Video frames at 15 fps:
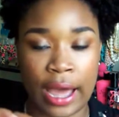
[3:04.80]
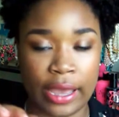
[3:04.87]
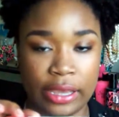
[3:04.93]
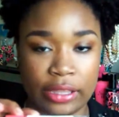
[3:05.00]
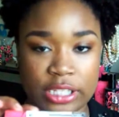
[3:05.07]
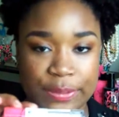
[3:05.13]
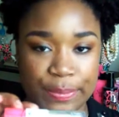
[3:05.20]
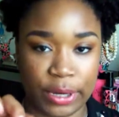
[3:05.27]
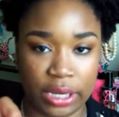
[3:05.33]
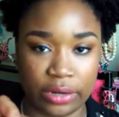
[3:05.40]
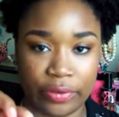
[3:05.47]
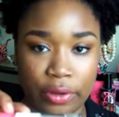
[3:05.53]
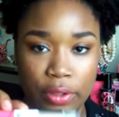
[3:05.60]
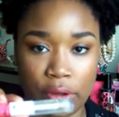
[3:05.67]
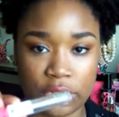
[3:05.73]
eyeing this brand
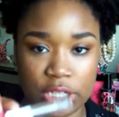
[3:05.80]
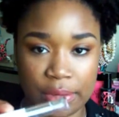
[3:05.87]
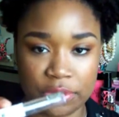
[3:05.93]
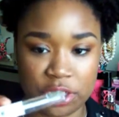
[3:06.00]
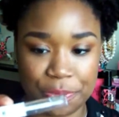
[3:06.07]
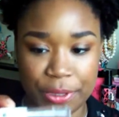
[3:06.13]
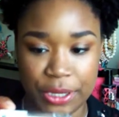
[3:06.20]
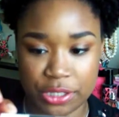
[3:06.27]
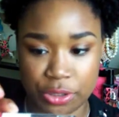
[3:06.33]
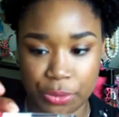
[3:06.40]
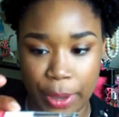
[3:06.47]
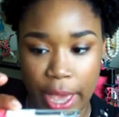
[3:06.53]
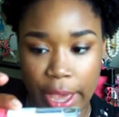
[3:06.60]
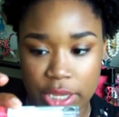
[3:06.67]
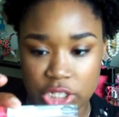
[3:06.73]
for a long time just because their
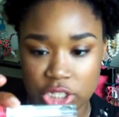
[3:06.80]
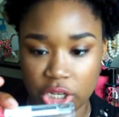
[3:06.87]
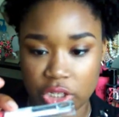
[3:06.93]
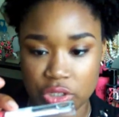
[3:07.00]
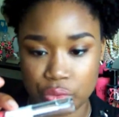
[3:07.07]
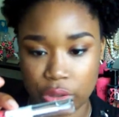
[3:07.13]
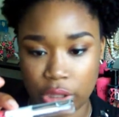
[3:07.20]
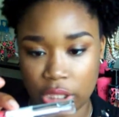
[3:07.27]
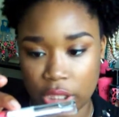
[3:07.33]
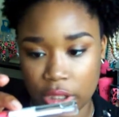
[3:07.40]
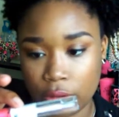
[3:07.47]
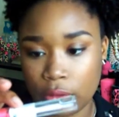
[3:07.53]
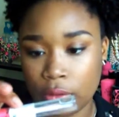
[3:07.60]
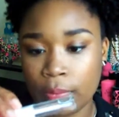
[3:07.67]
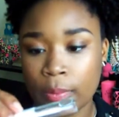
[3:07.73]
packaging is really
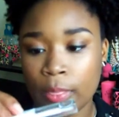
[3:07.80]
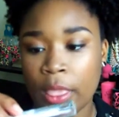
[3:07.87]
cute.